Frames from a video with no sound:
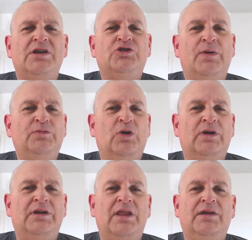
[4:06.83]
jumped on
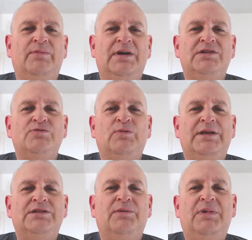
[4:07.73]
another bus,
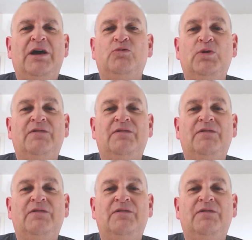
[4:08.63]
went to Blackwood,